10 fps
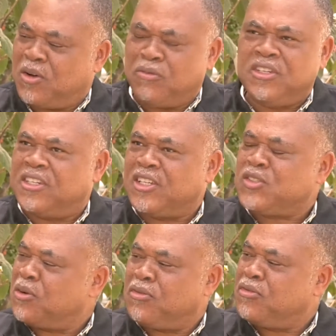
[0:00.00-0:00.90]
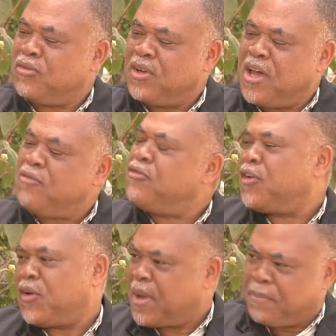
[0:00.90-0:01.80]
of the rest of
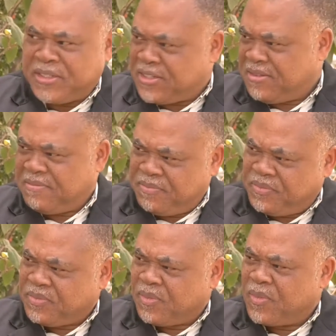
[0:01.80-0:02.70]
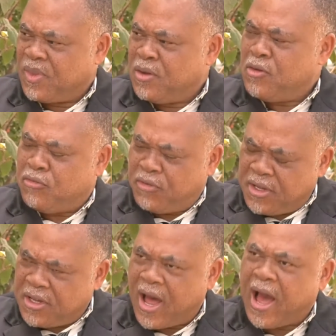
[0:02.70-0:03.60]
every other person.
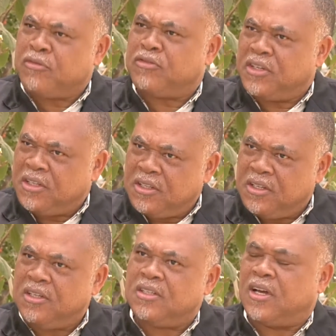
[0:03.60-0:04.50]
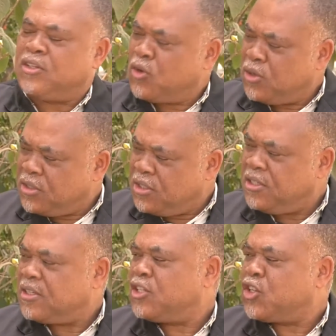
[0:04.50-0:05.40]
Free car, free this, escort
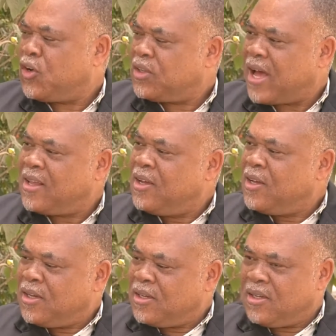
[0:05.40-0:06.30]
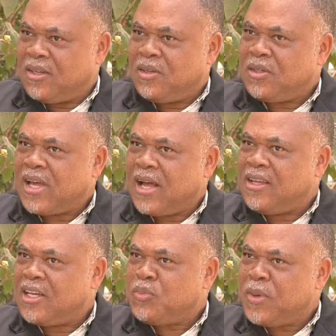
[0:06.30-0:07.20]
that. Those are
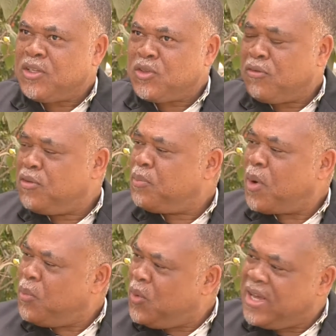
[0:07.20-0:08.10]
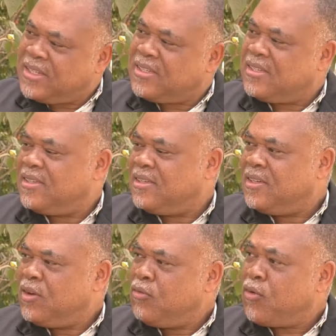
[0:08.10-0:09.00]
the expense of the populace,
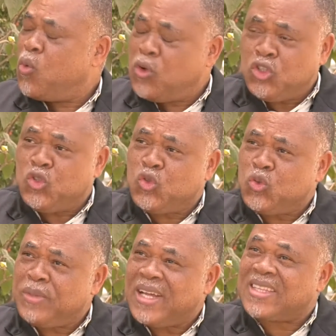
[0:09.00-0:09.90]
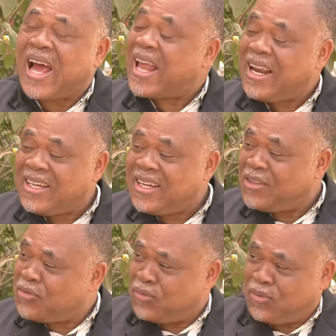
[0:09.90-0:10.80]
for which you should be eternally
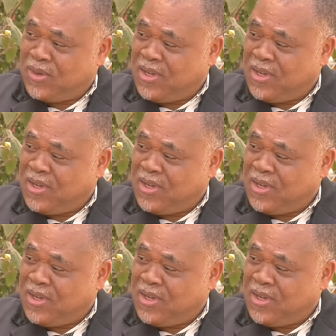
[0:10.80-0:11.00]
grateful.